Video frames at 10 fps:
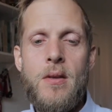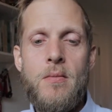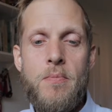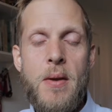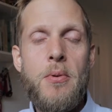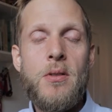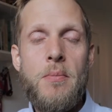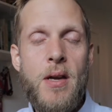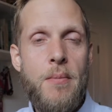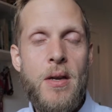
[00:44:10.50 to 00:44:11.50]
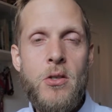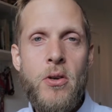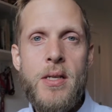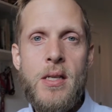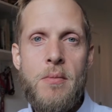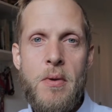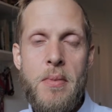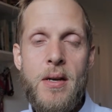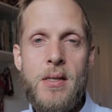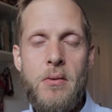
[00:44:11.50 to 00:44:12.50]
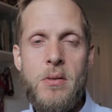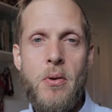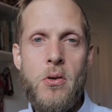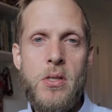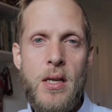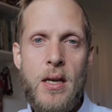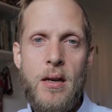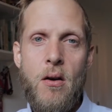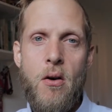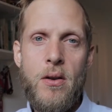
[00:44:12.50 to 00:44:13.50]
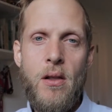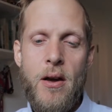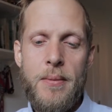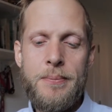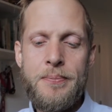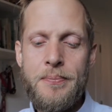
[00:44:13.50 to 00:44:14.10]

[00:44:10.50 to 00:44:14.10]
people to become interested in me because I was posting it online.